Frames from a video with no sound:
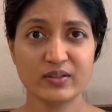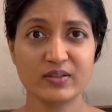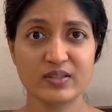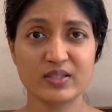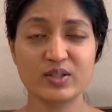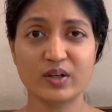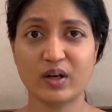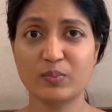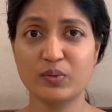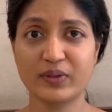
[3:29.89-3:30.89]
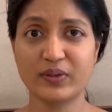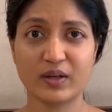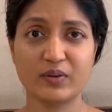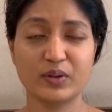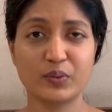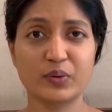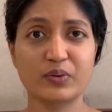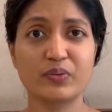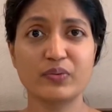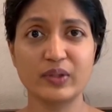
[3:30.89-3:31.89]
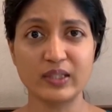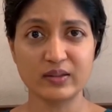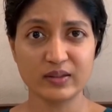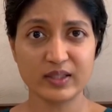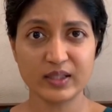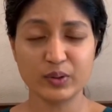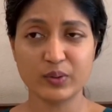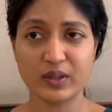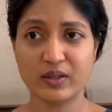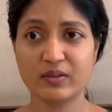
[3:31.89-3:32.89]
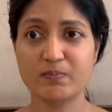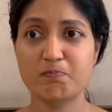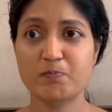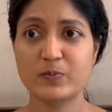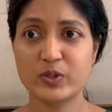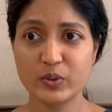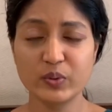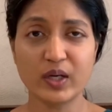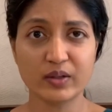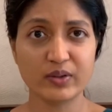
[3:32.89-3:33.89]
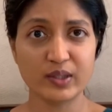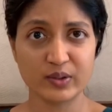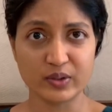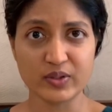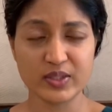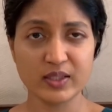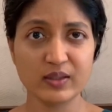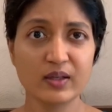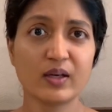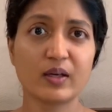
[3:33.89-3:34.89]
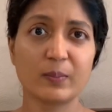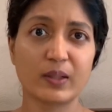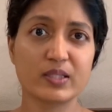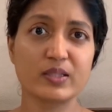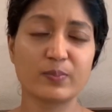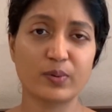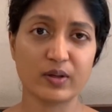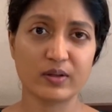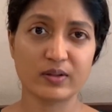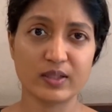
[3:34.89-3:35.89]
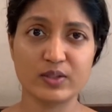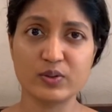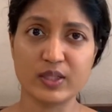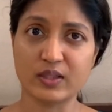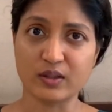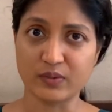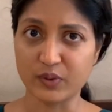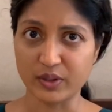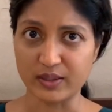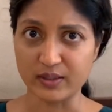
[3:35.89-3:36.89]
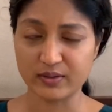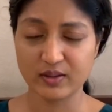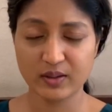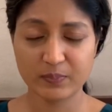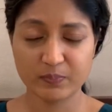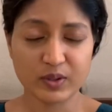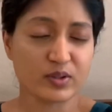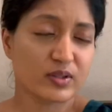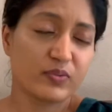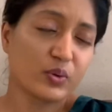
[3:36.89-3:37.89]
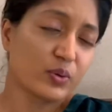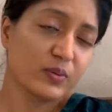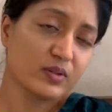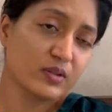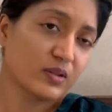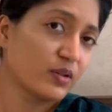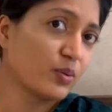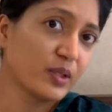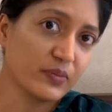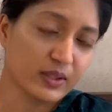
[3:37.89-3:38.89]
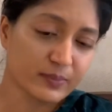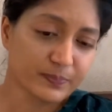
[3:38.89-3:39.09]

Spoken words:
Since you're not moving around, you won't feel that you are too hungry or thirsty, but it's important that you take care of your health, because if you don't, nobody will.